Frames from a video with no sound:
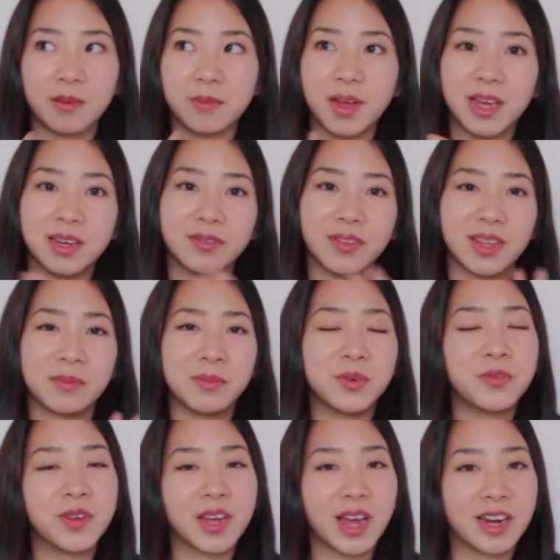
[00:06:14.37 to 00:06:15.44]
kind of like
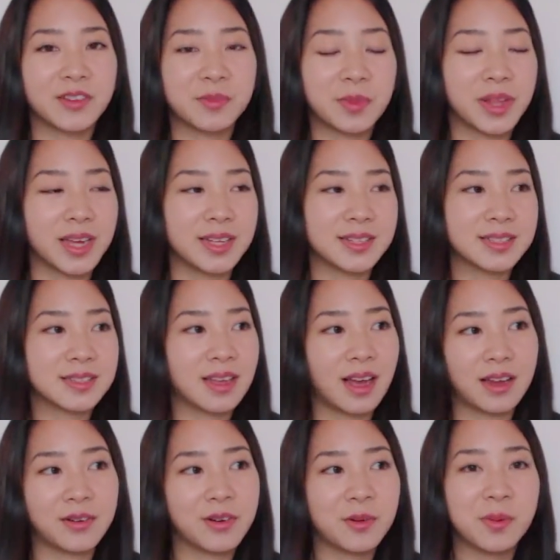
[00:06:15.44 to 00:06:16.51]
moving out of place. I don't
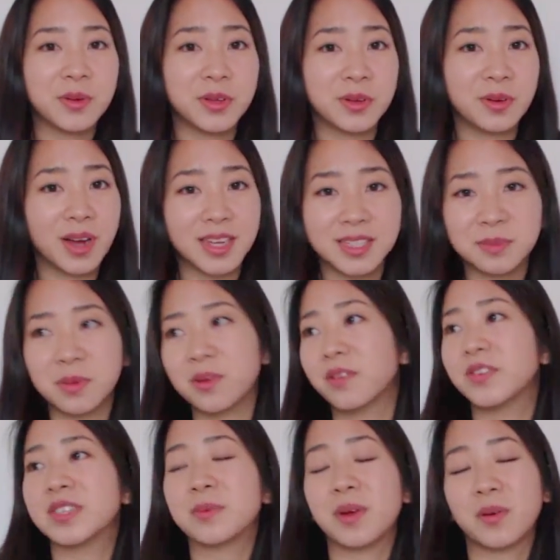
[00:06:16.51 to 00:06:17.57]
know about you guys, but every
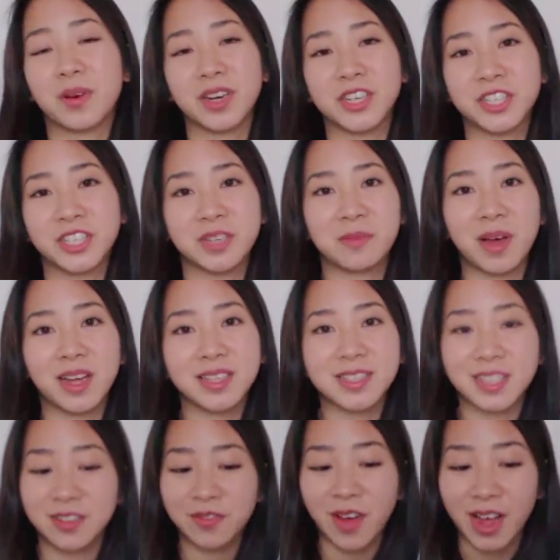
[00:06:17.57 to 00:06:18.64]
time I wear a sheet mask and if
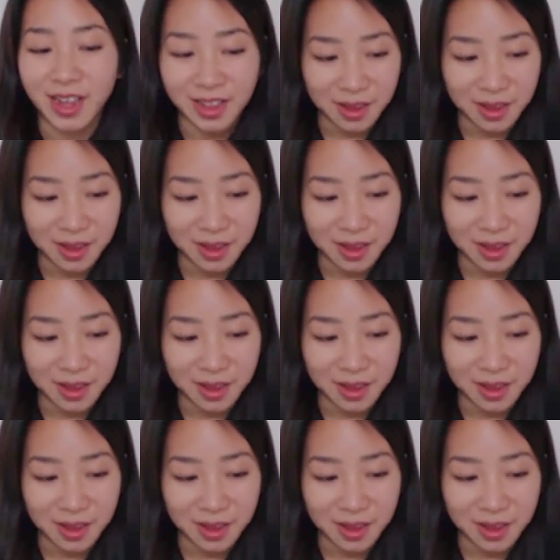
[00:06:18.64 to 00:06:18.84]
I like